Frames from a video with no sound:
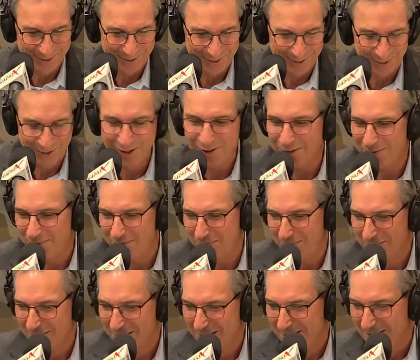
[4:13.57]
So
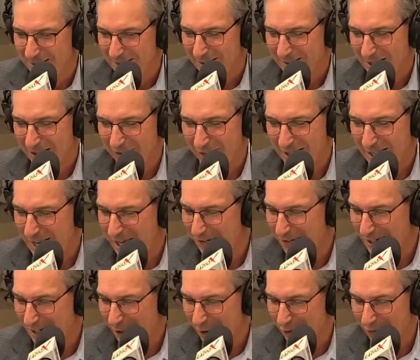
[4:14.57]
that's the
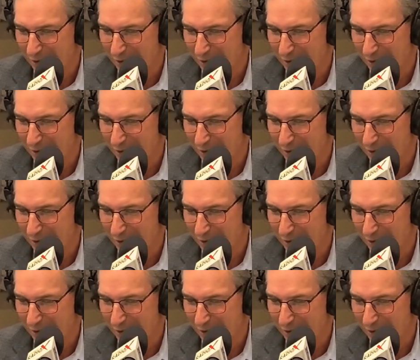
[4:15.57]
Ask Al